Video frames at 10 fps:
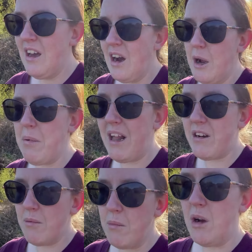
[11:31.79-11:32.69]
I plan
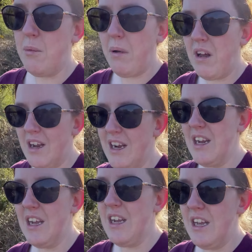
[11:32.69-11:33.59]
on
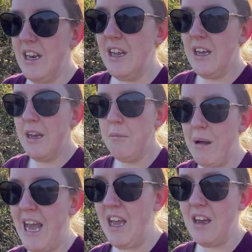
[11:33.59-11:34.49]
applying in
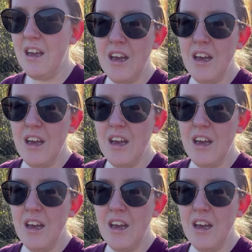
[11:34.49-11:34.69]
May,